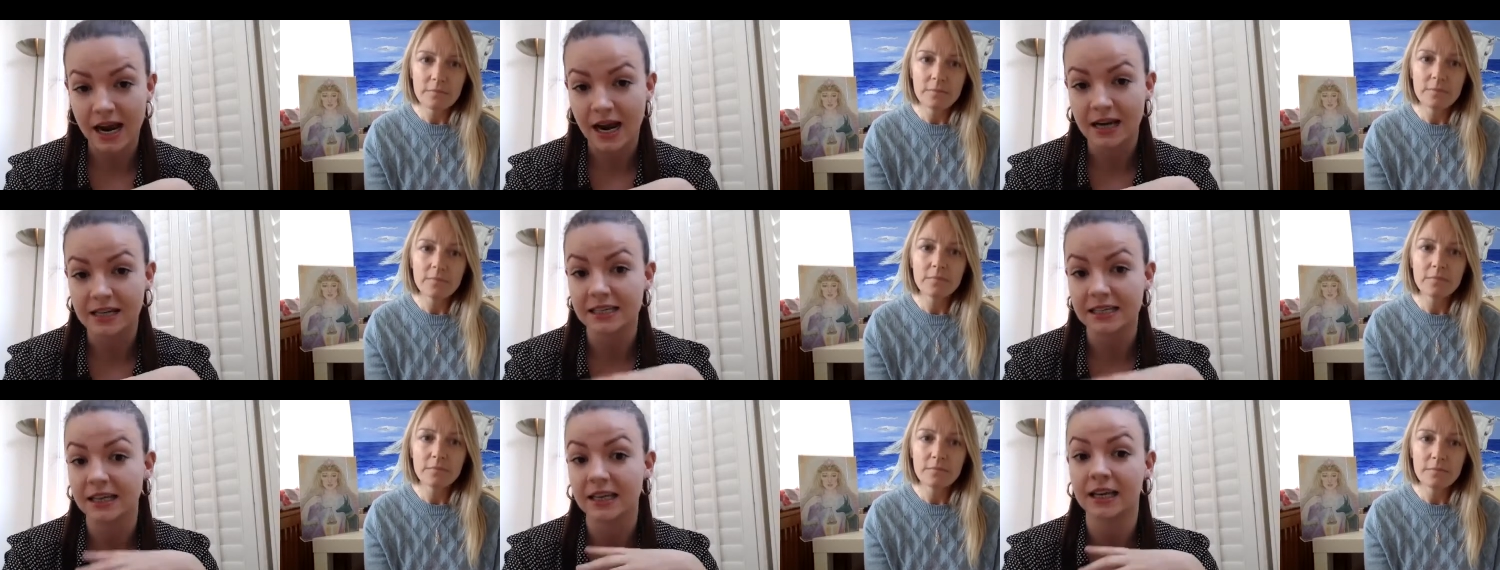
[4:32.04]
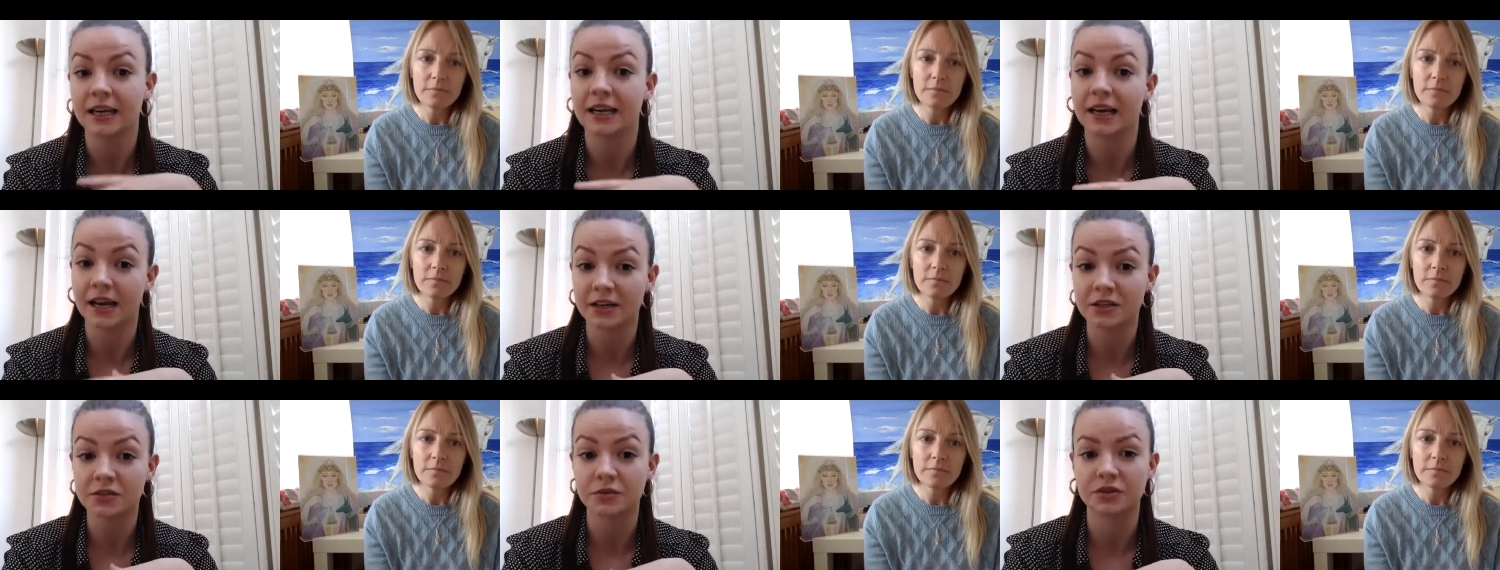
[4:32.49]
Speaker 1: and
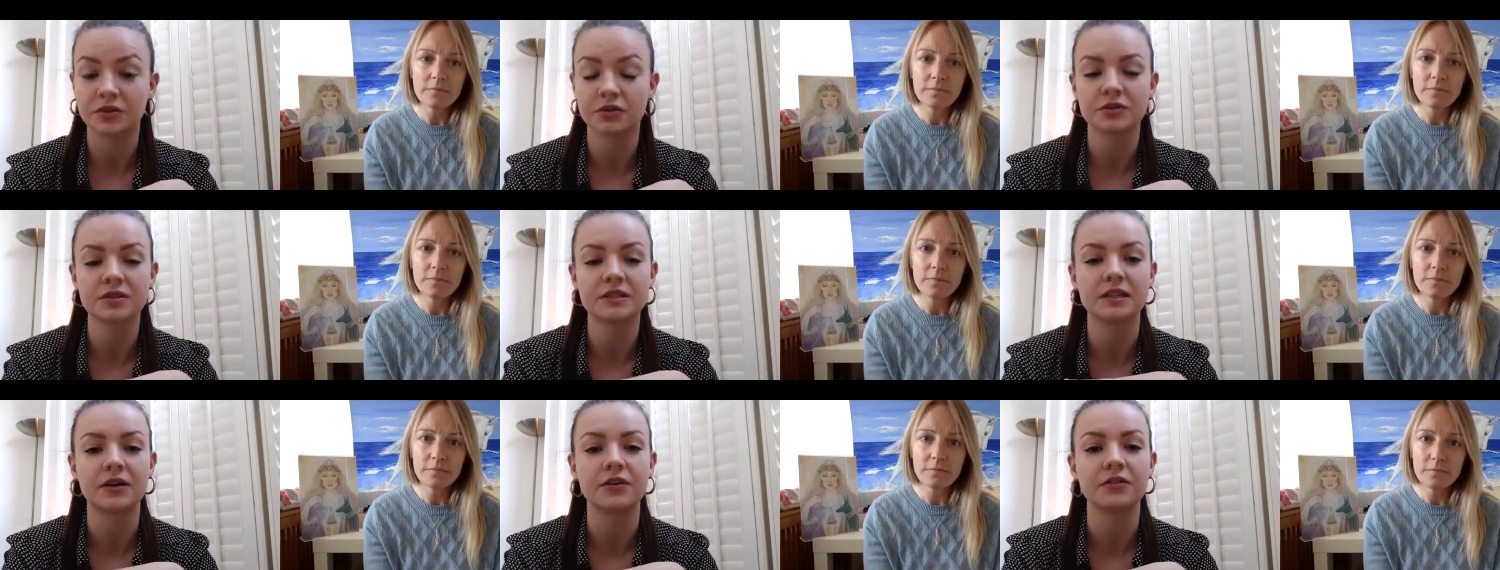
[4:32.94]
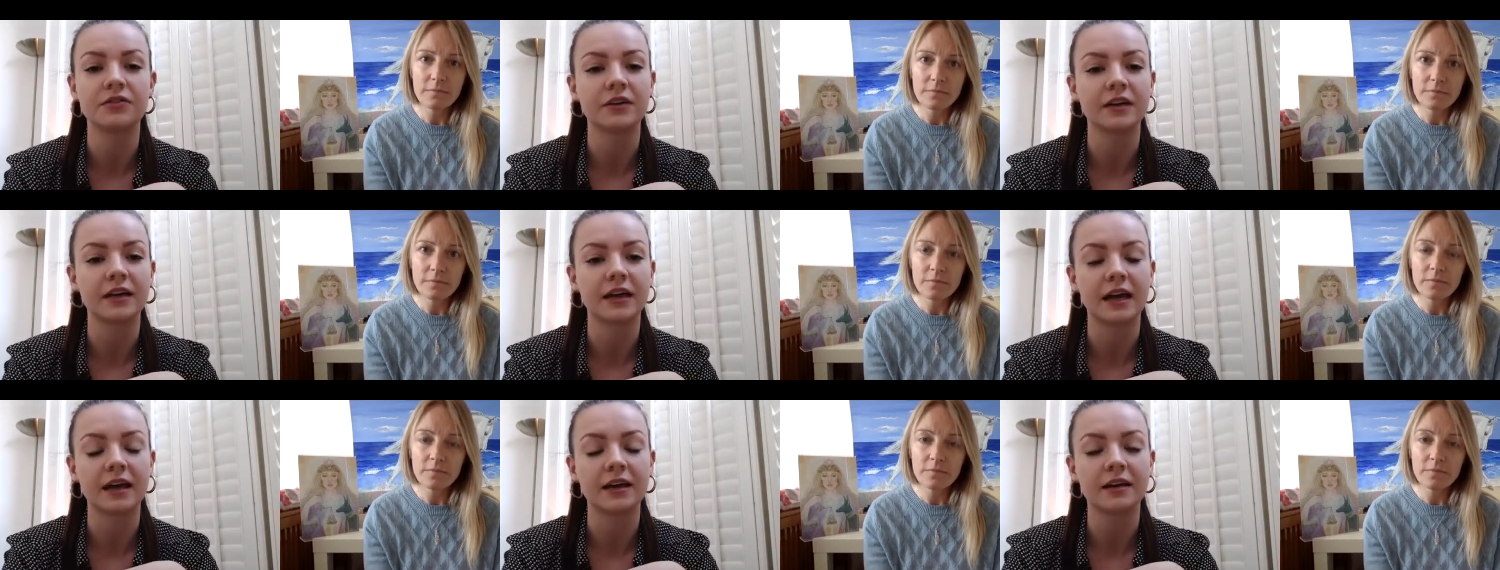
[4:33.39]
connect with yourself
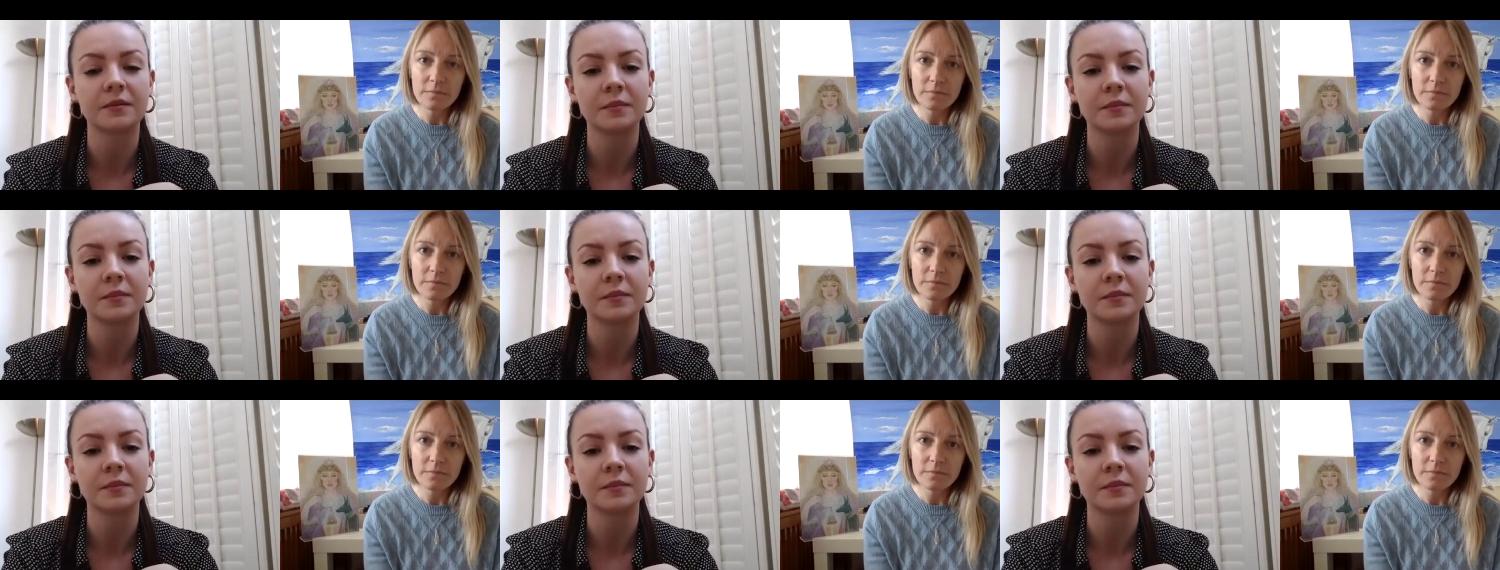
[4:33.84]
again.